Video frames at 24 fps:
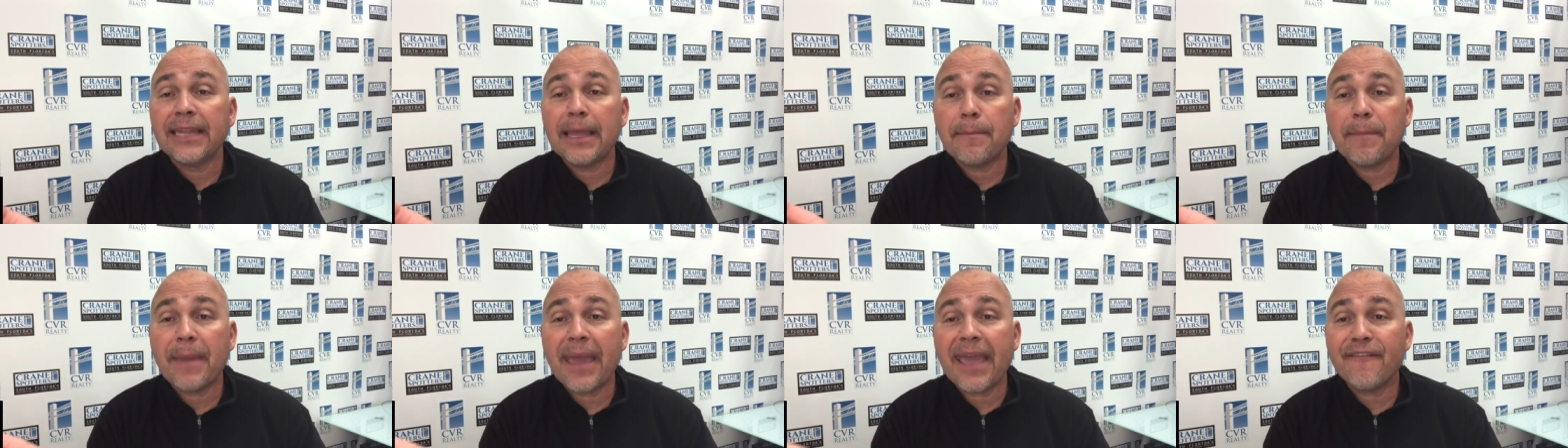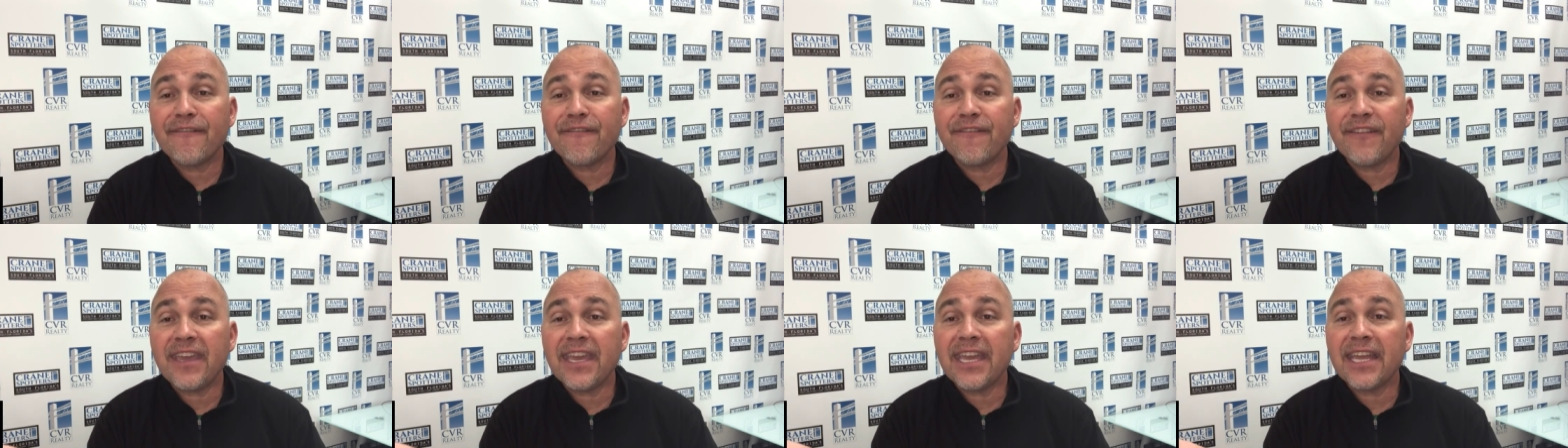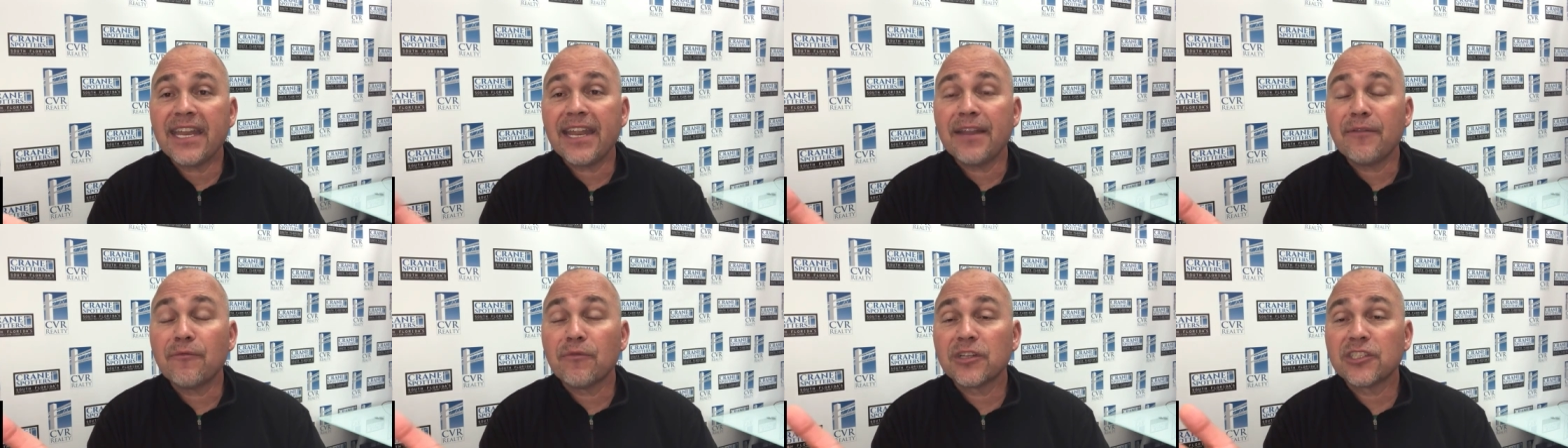they pay a
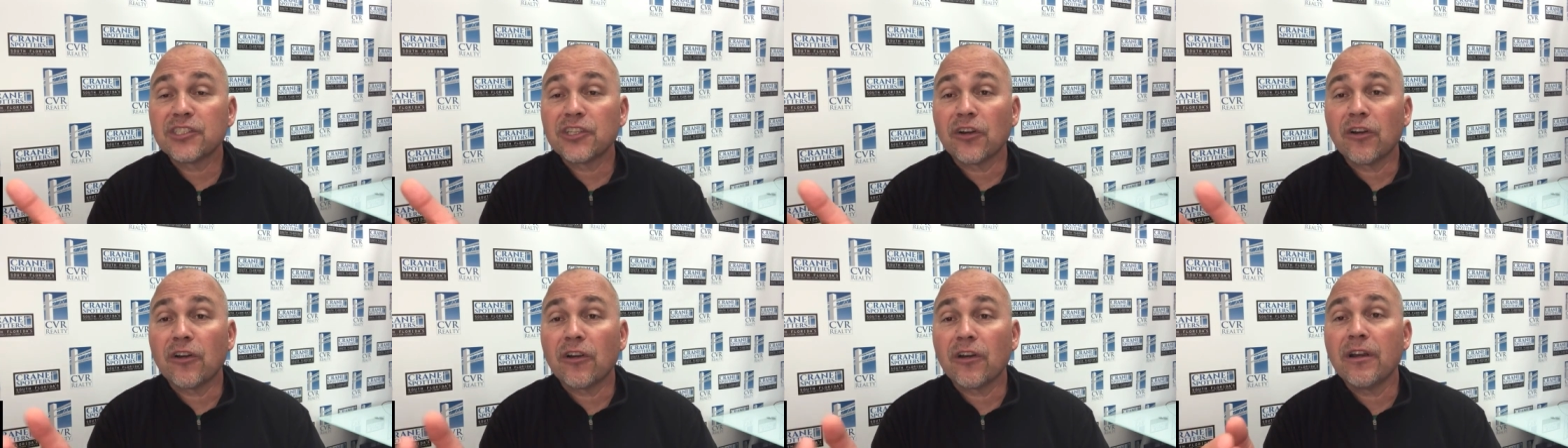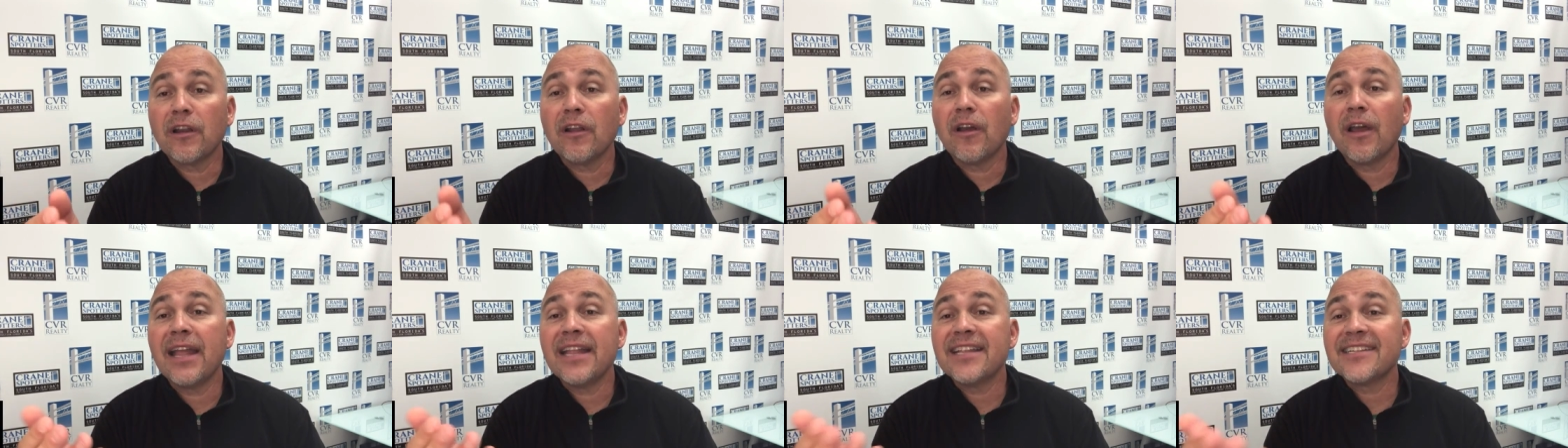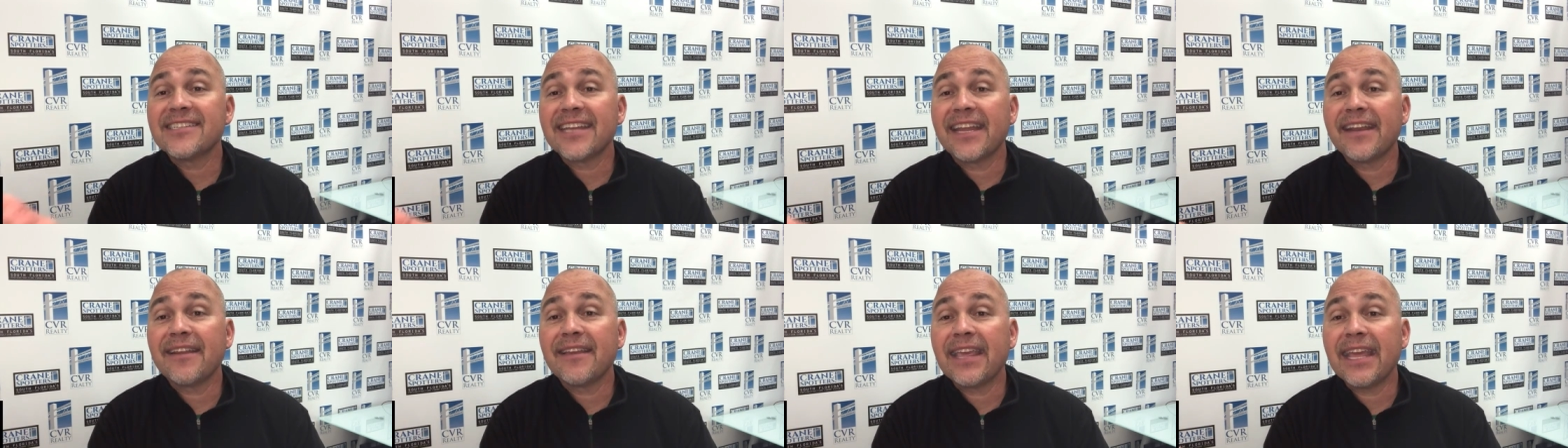fee, and in return,
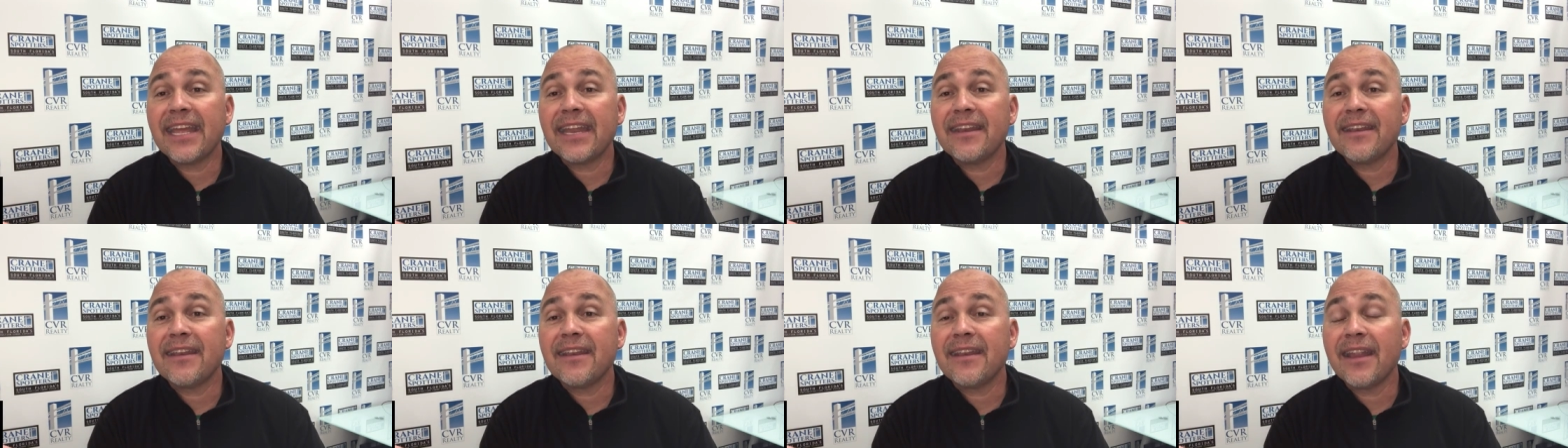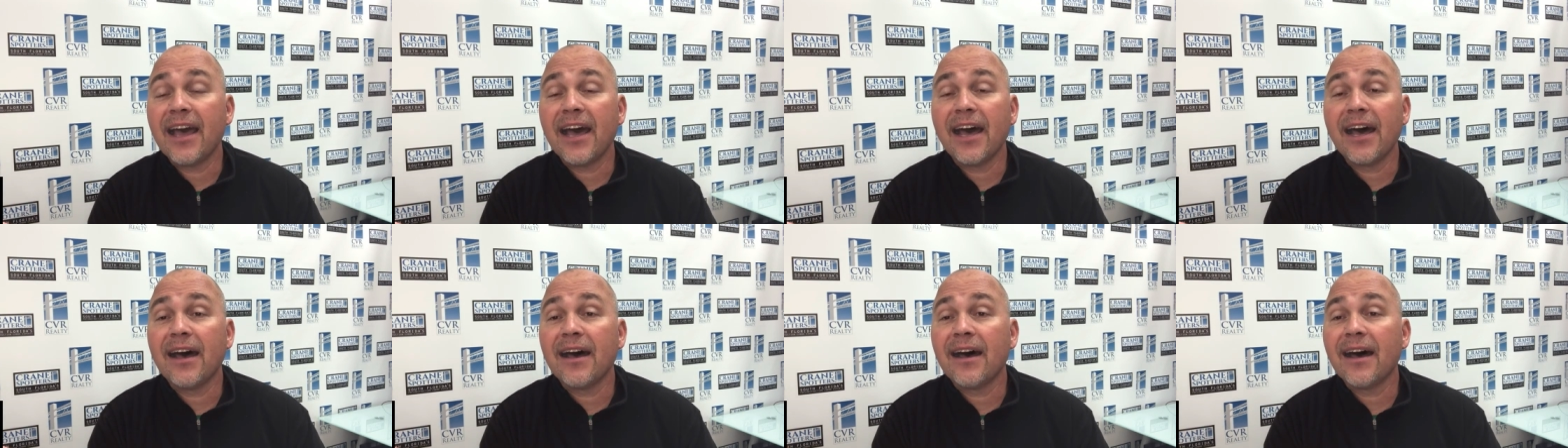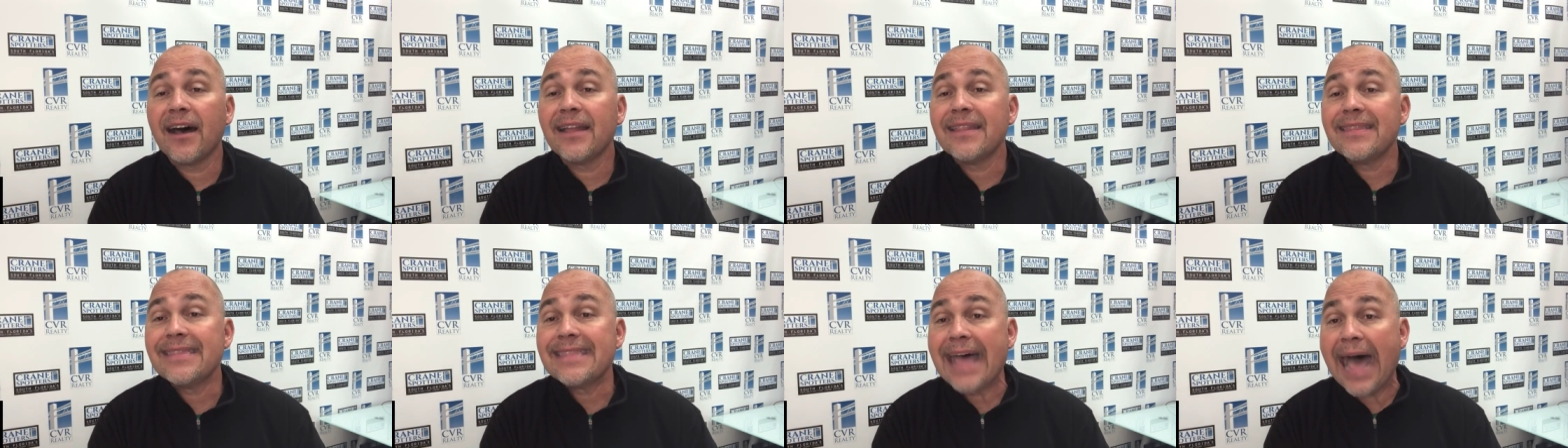instead of getting
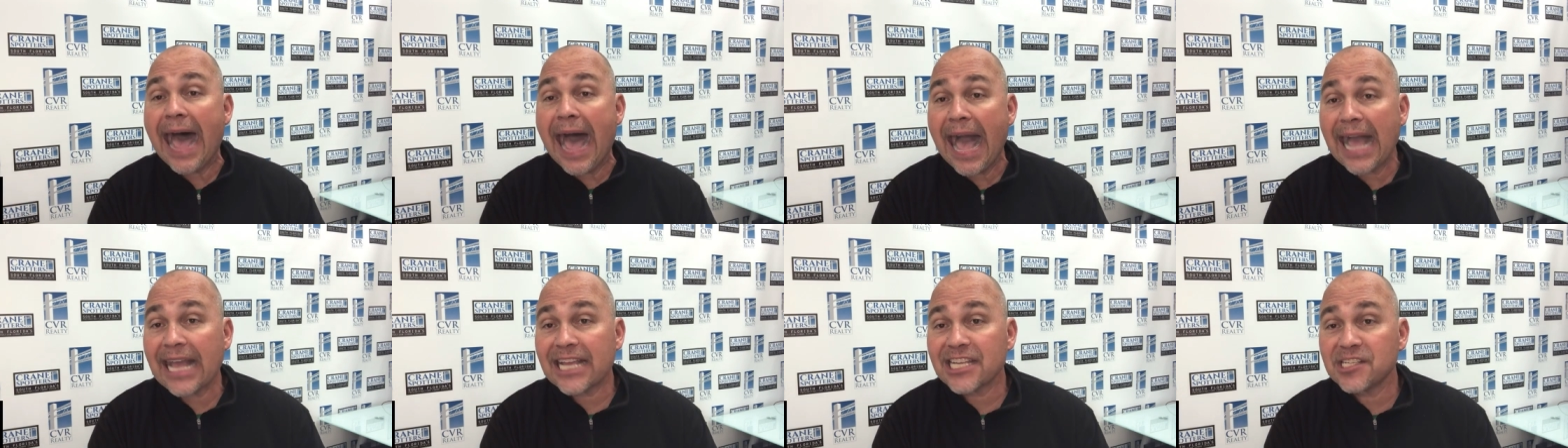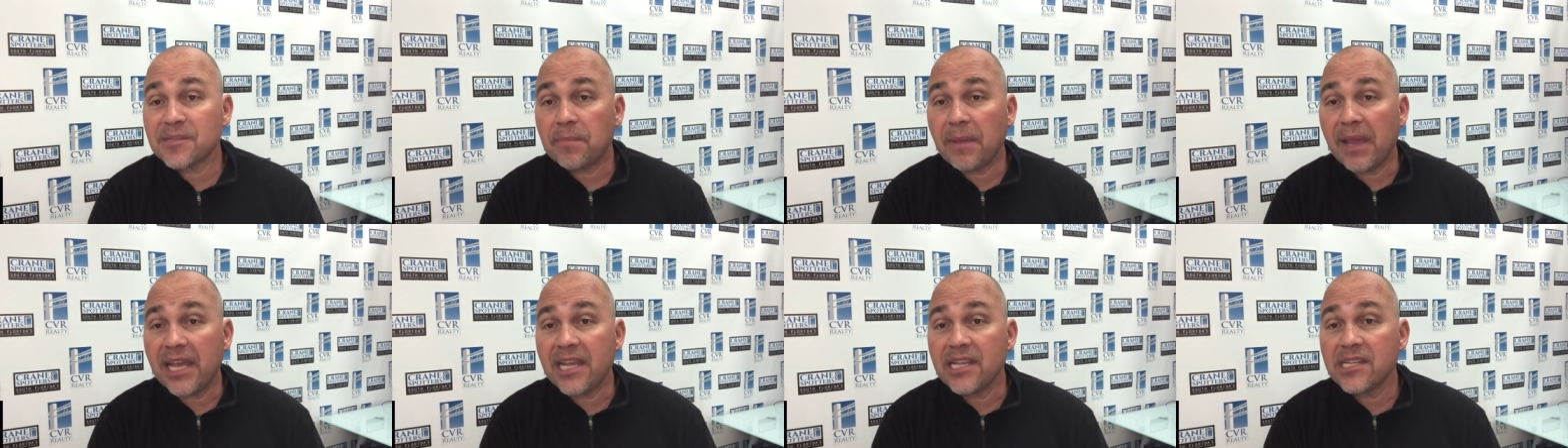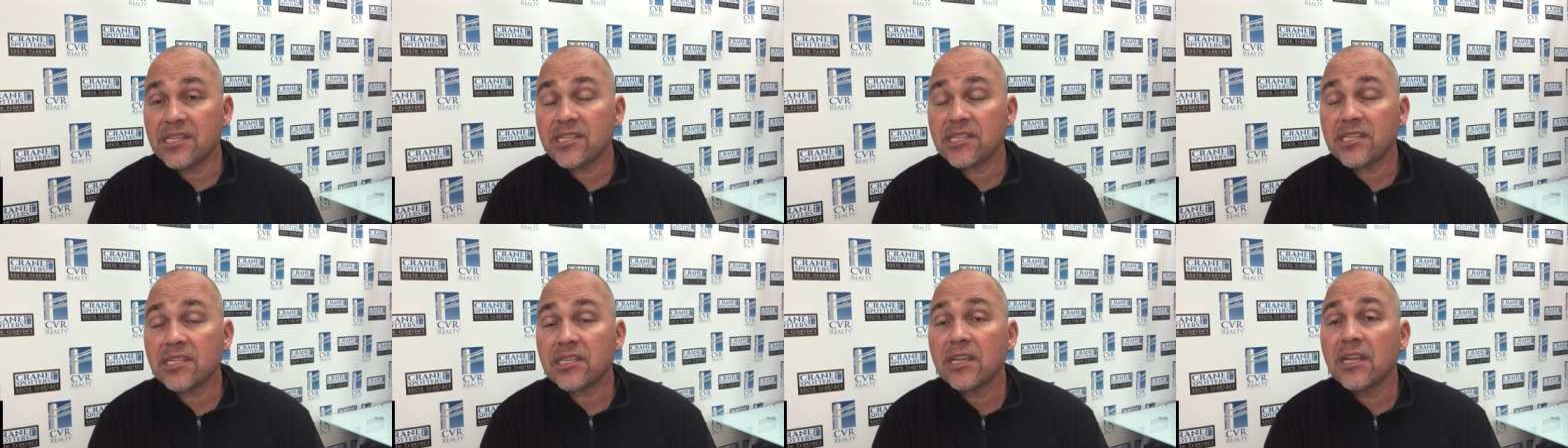a dock
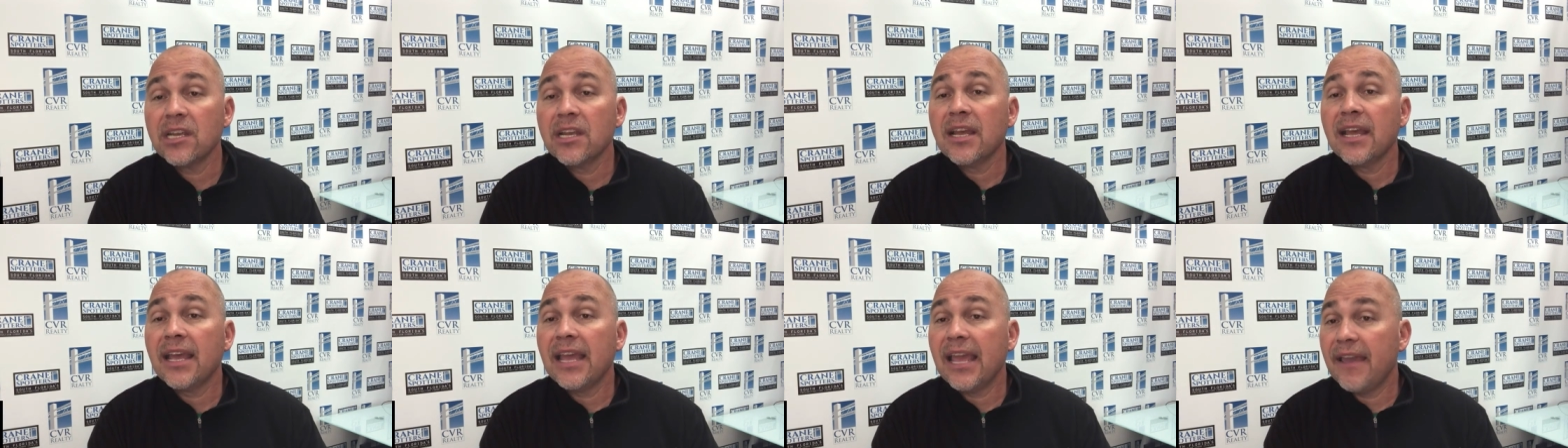space,